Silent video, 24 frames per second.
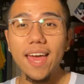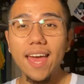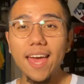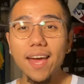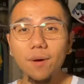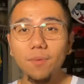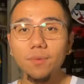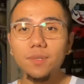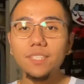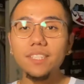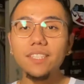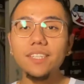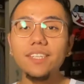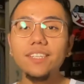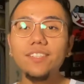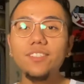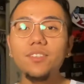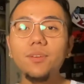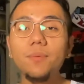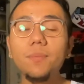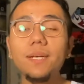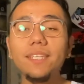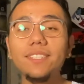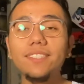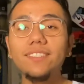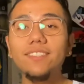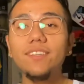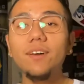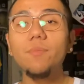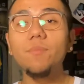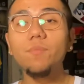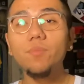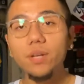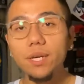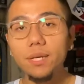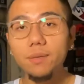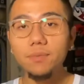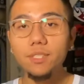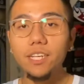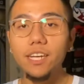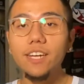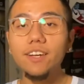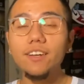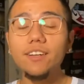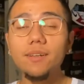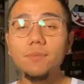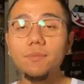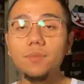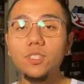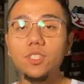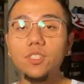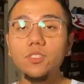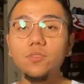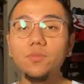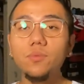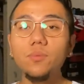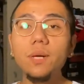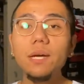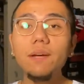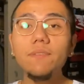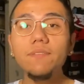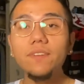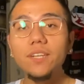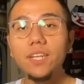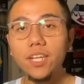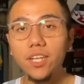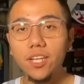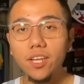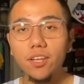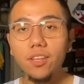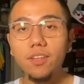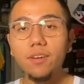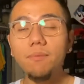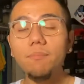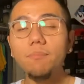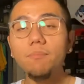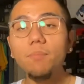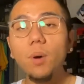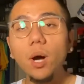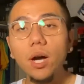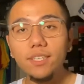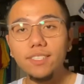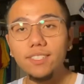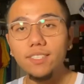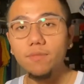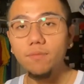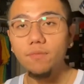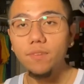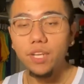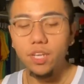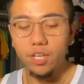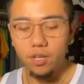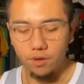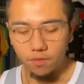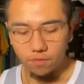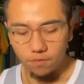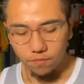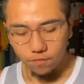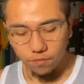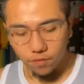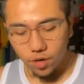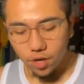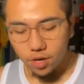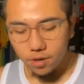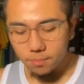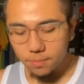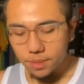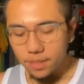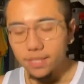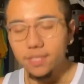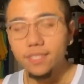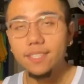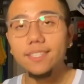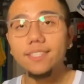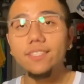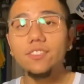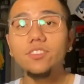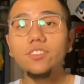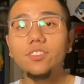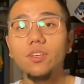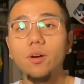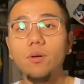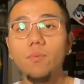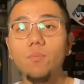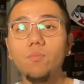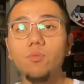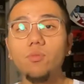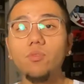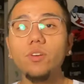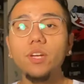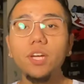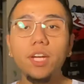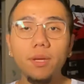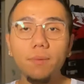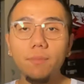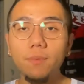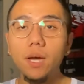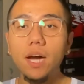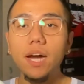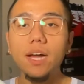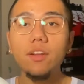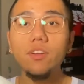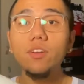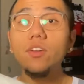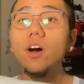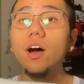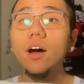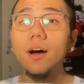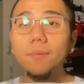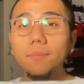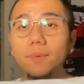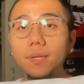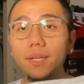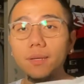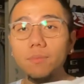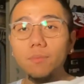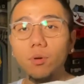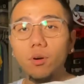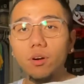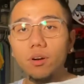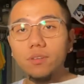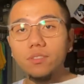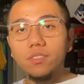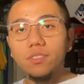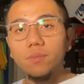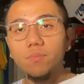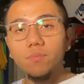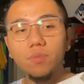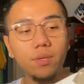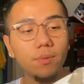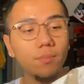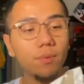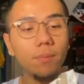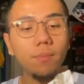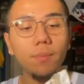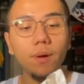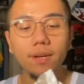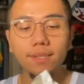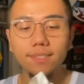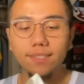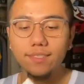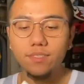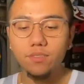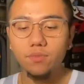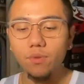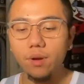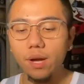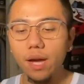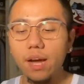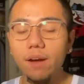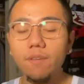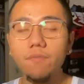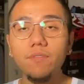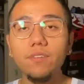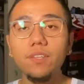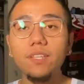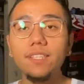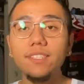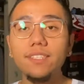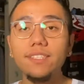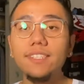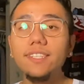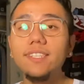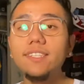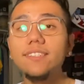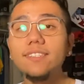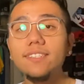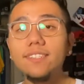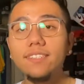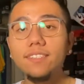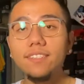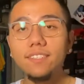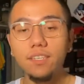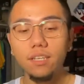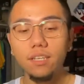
And what's good, YouTube? It's Supreme J here coming to you with another unboxing video from Supreme. I don't know how many more Supreme unboxings we'll have for this season.